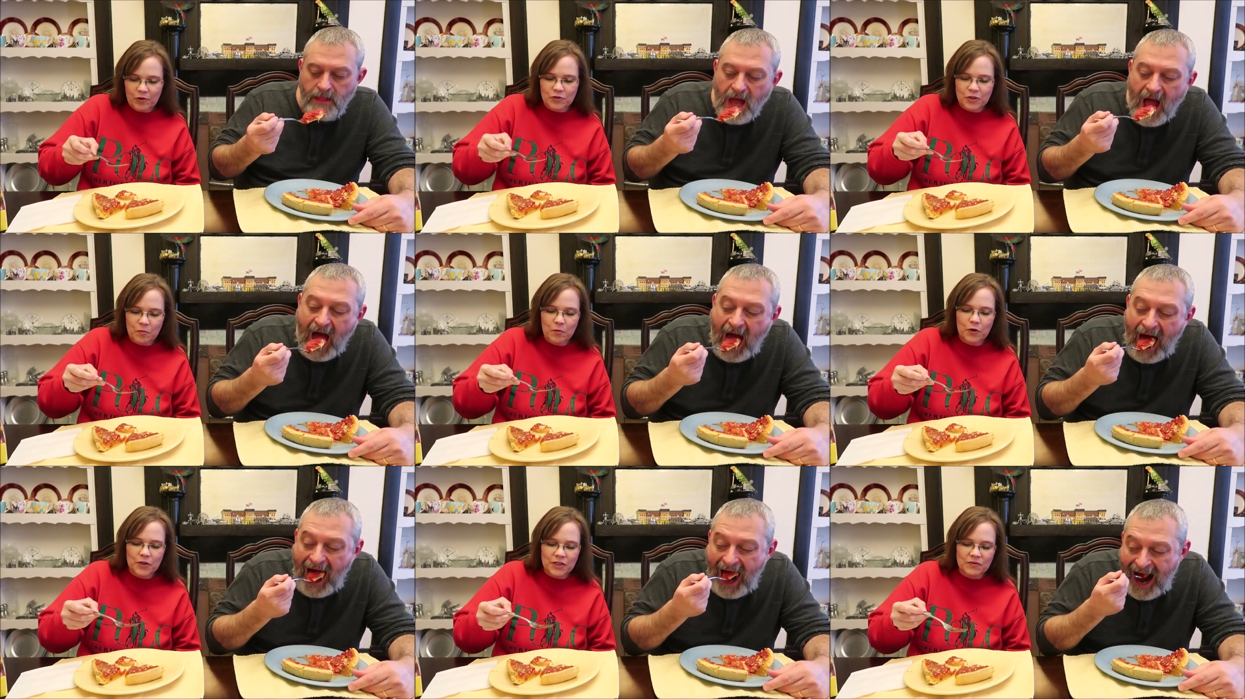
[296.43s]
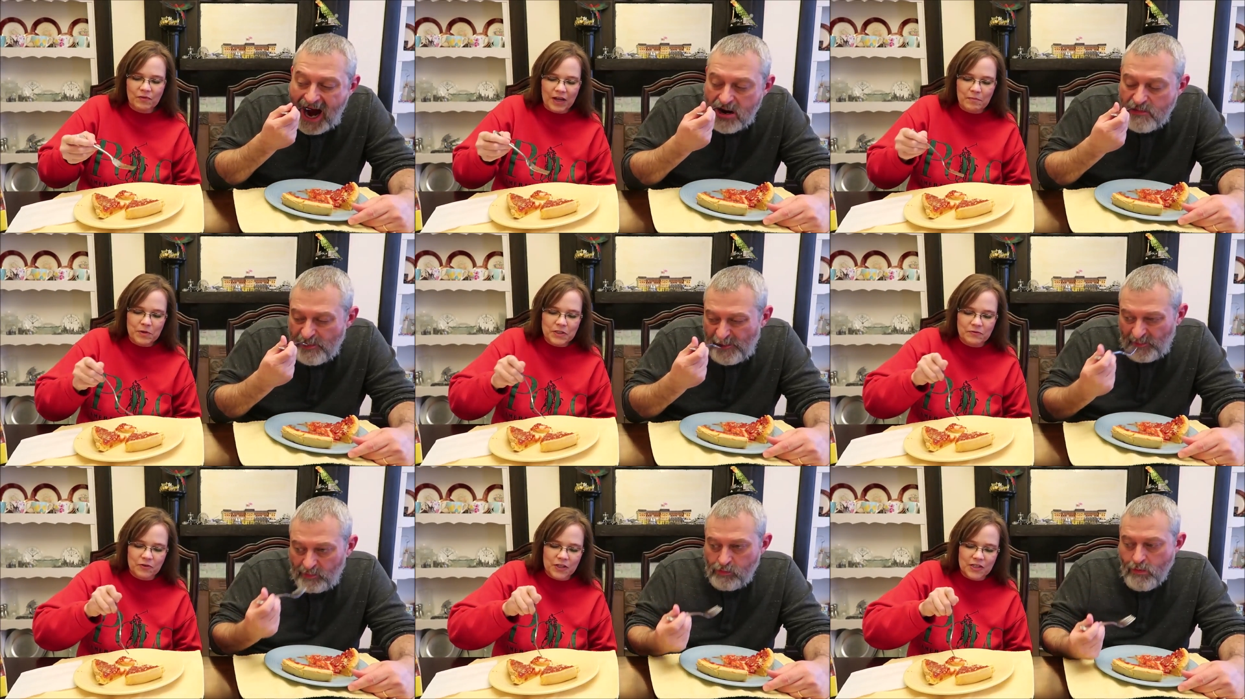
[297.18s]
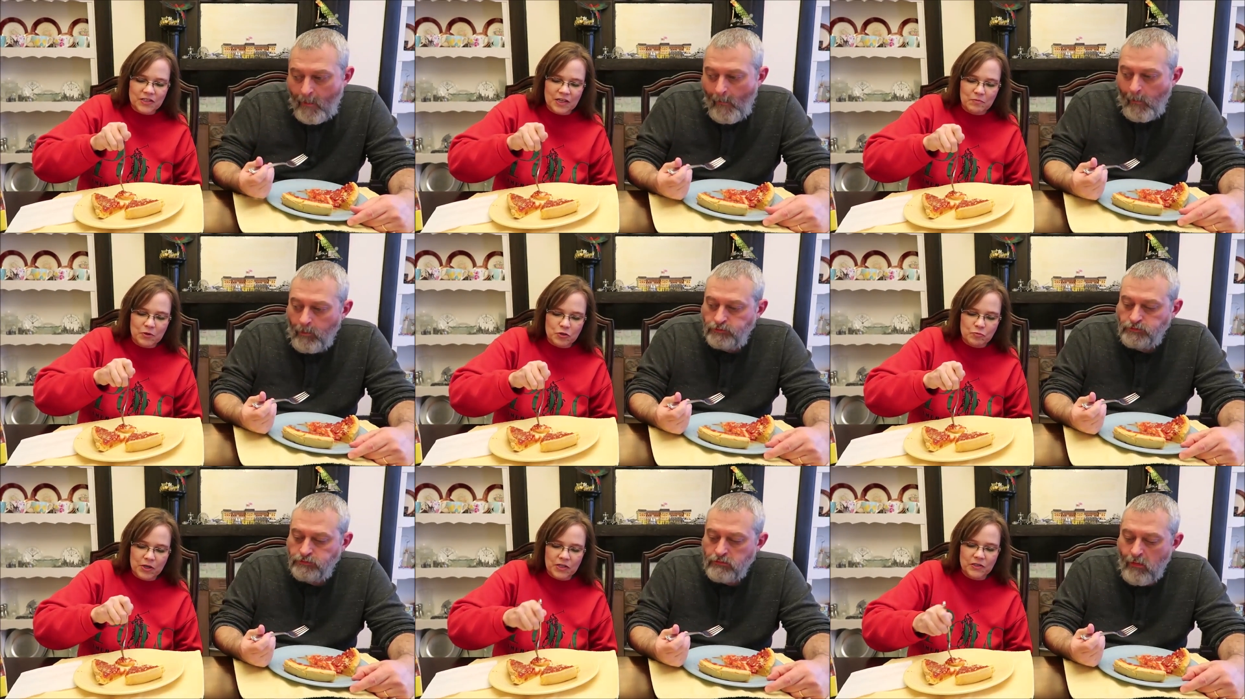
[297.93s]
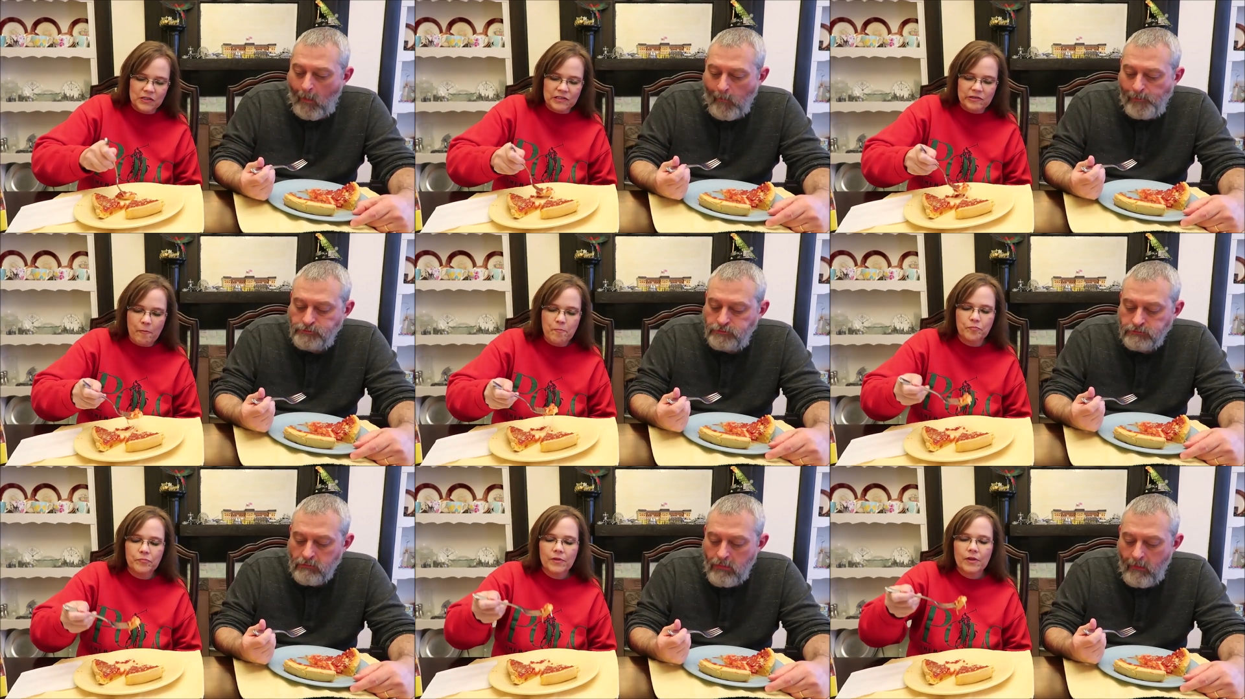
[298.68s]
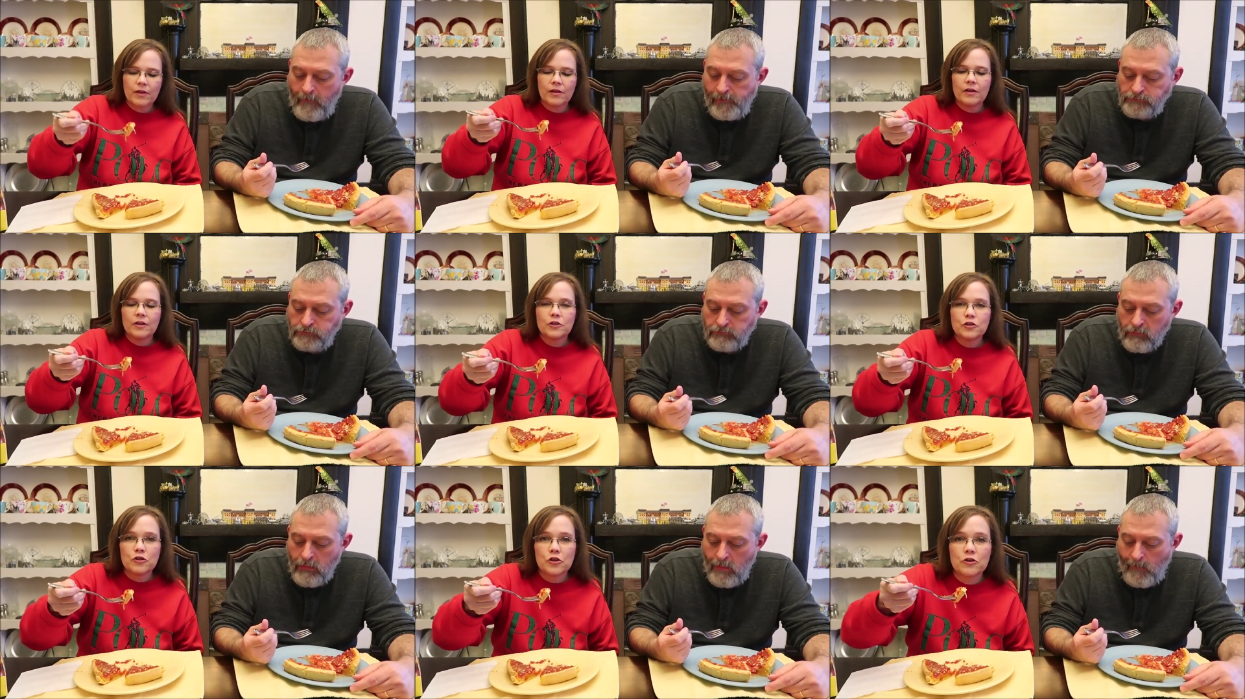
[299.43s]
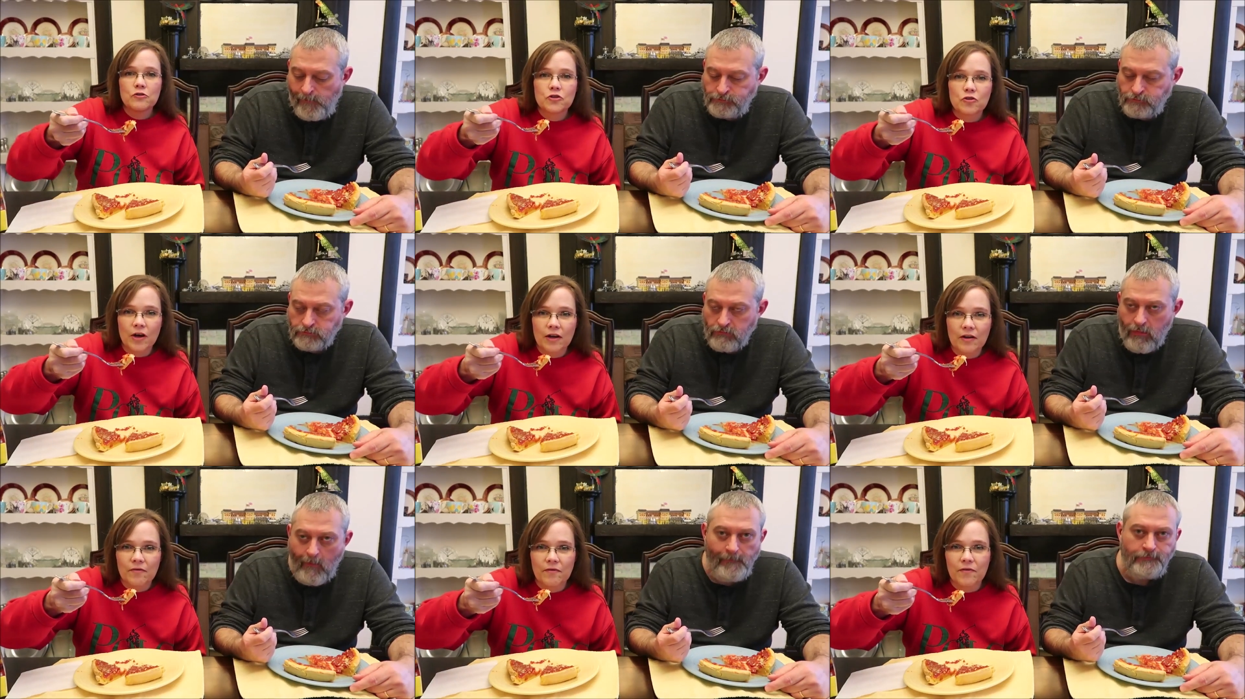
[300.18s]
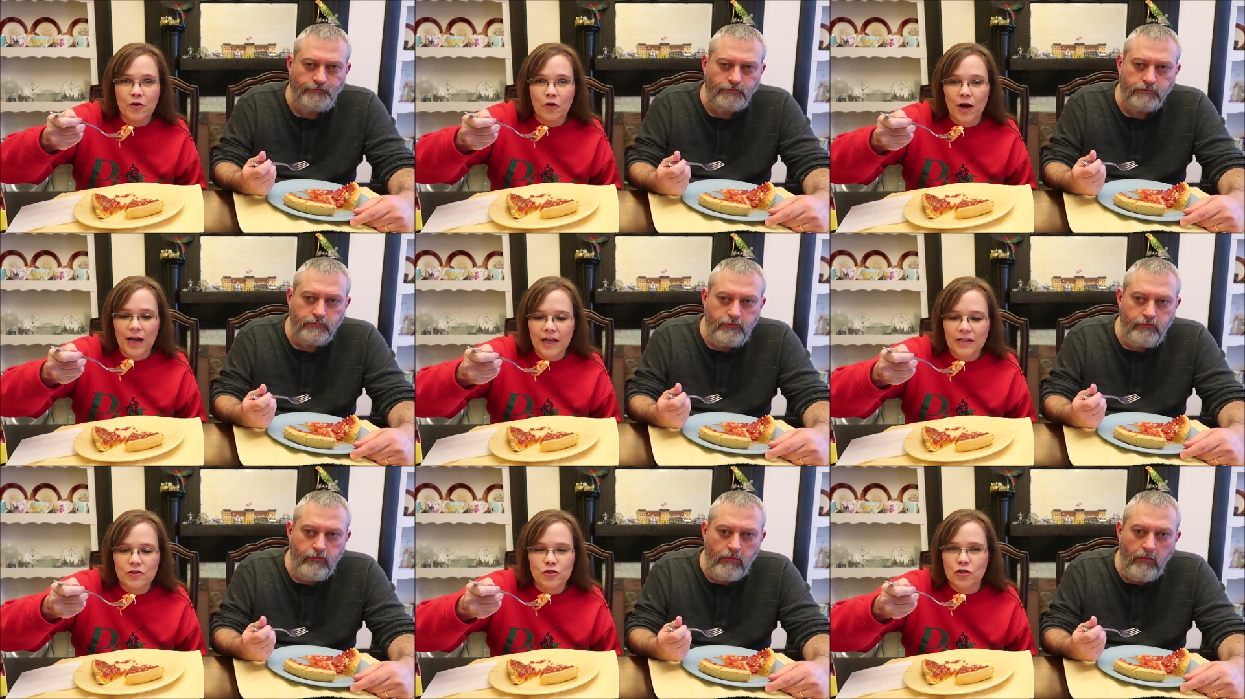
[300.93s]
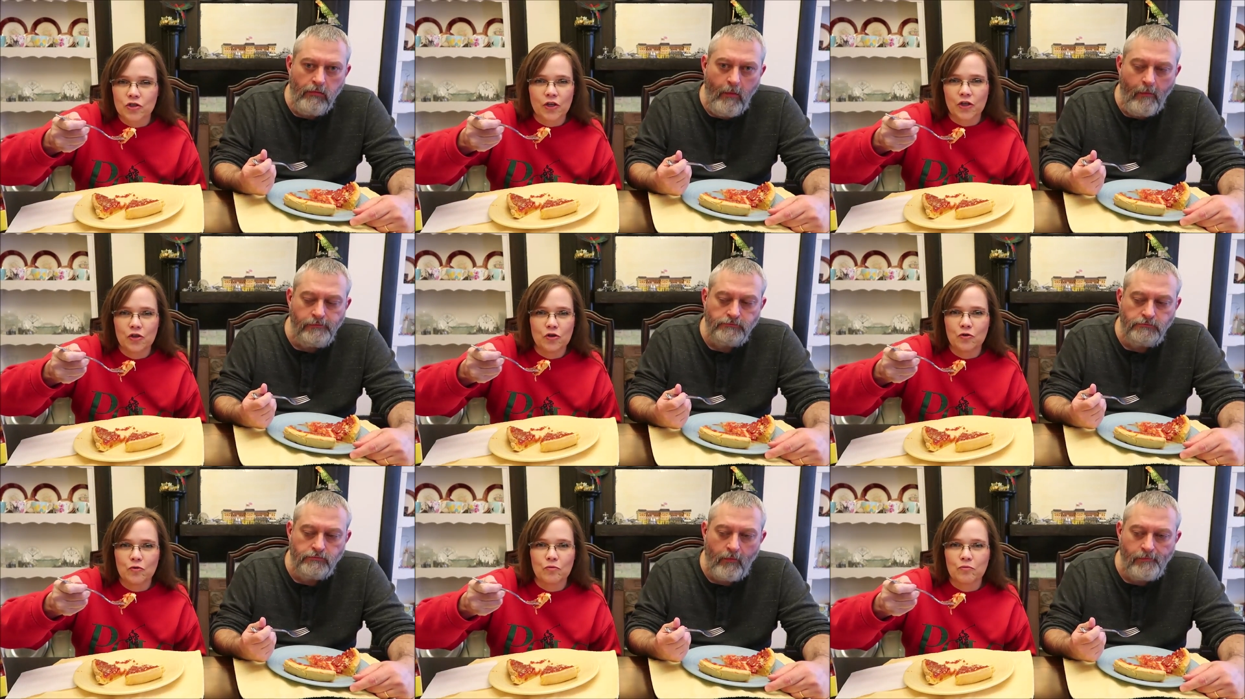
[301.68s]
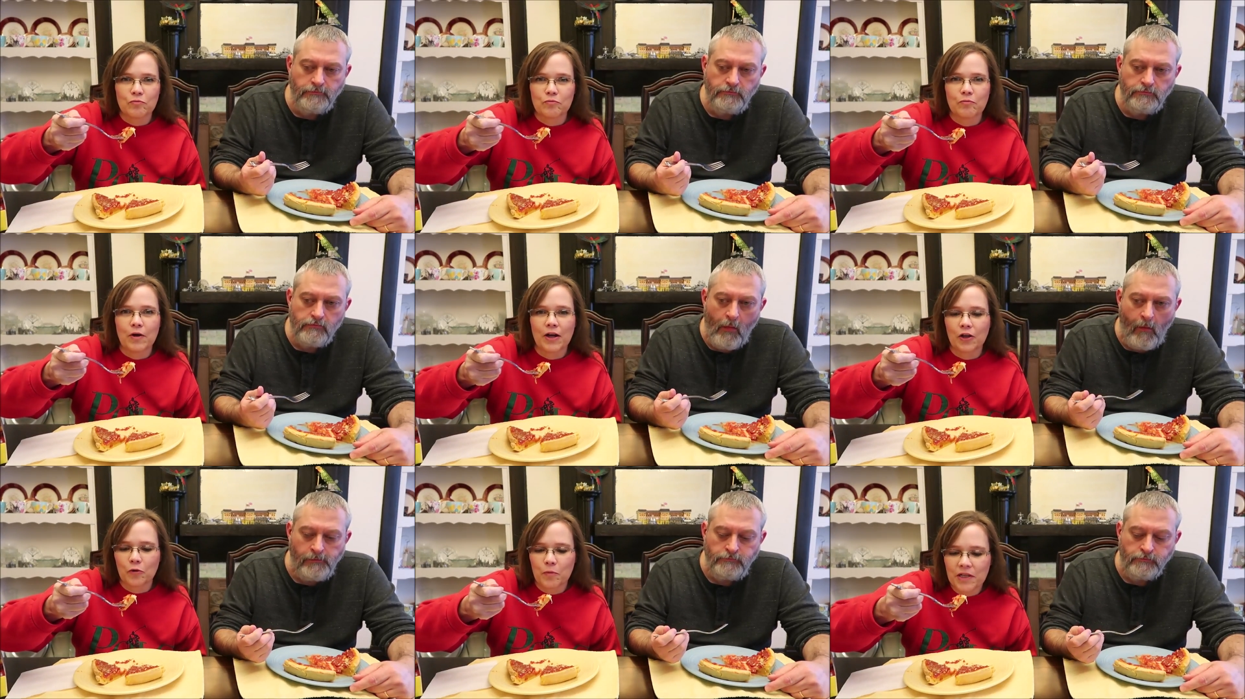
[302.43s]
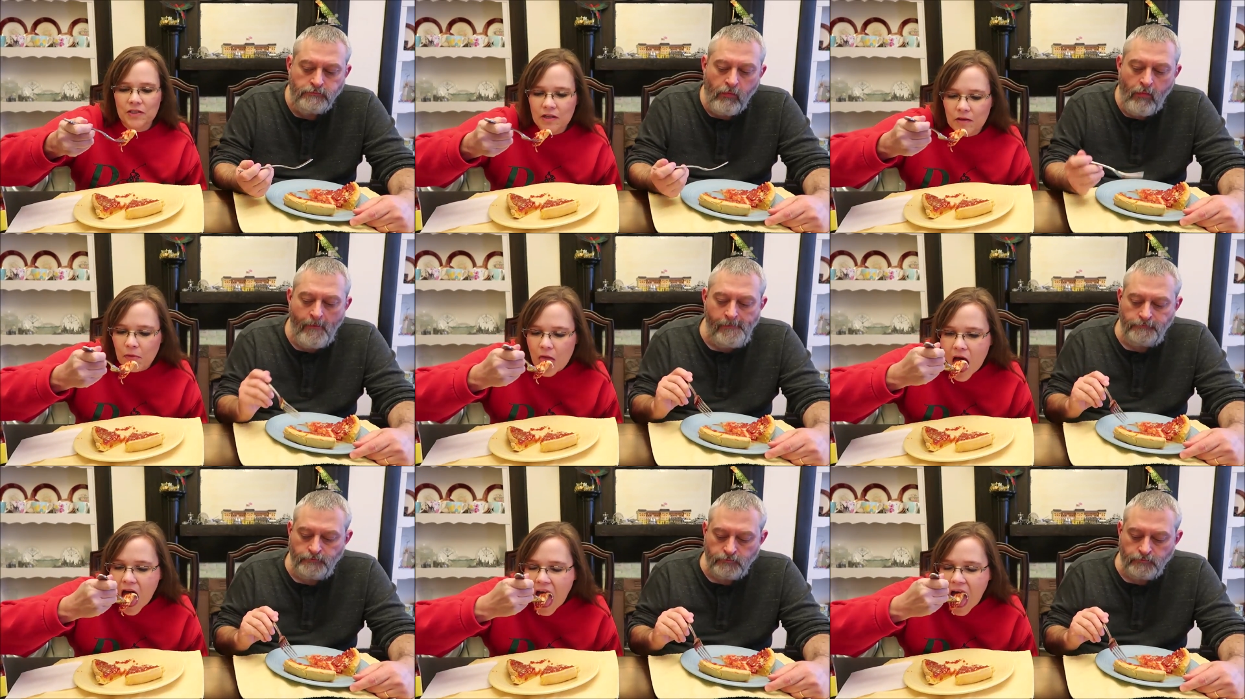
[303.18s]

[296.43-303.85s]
Speaker 1: or somewhere that's famous for these deep dish pizzas, do you use your your hands just like you do regular pizza?